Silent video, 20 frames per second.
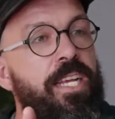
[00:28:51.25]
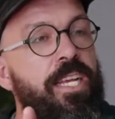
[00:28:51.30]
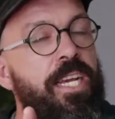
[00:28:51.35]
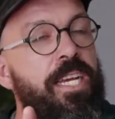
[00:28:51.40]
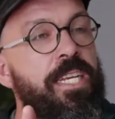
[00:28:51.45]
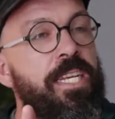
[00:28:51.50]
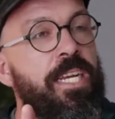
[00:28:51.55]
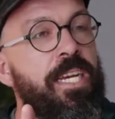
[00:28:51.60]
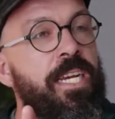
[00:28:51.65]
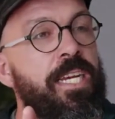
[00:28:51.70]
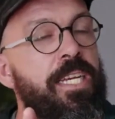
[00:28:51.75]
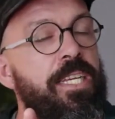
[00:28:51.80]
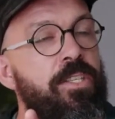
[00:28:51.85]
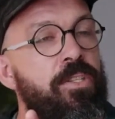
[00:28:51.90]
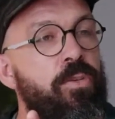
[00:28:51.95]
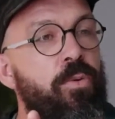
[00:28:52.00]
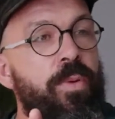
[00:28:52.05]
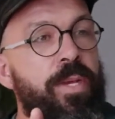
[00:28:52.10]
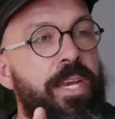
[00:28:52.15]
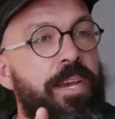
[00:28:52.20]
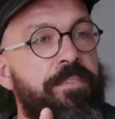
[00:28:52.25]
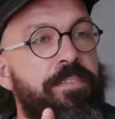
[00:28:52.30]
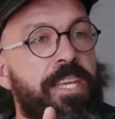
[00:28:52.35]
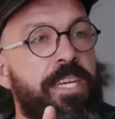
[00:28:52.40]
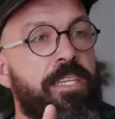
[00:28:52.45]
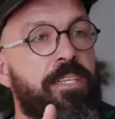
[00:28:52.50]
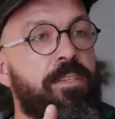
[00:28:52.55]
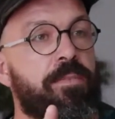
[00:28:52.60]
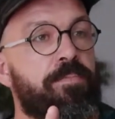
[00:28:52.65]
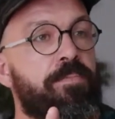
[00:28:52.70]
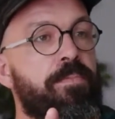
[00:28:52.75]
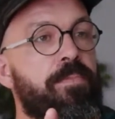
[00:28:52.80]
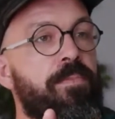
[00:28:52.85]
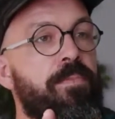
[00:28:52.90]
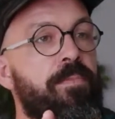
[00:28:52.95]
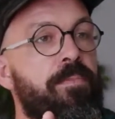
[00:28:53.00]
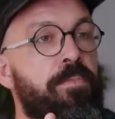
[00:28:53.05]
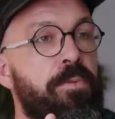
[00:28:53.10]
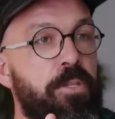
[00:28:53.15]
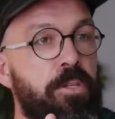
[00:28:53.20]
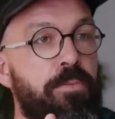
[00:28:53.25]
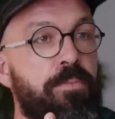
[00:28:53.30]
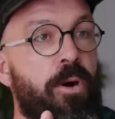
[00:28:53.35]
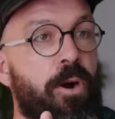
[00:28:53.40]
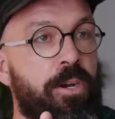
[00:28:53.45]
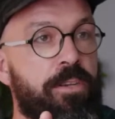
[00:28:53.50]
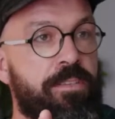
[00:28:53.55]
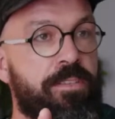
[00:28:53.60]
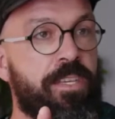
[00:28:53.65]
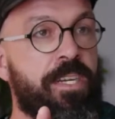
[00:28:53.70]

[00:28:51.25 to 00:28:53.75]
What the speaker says: Do we have that blue box